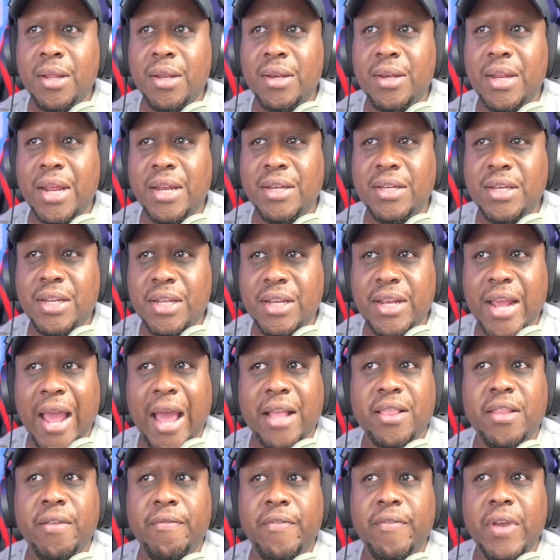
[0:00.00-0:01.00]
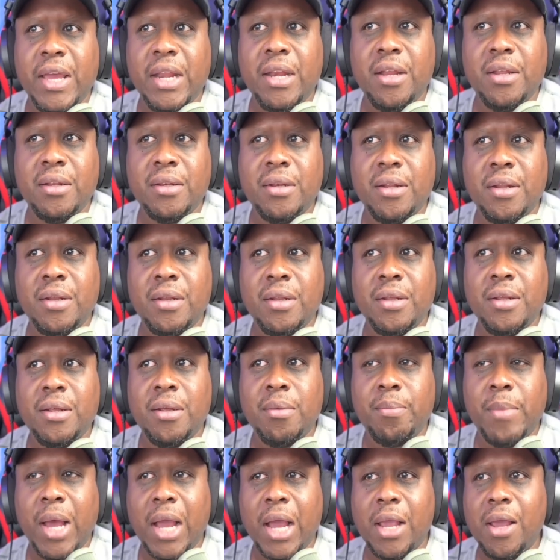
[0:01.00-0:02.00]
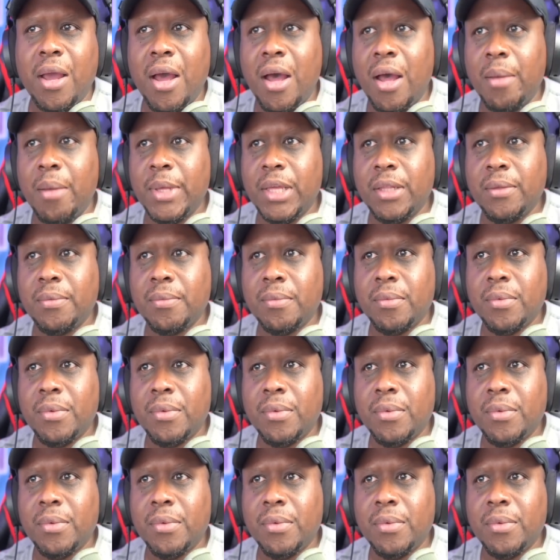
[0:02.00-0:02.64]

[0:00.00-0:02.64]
They deactivated my comment.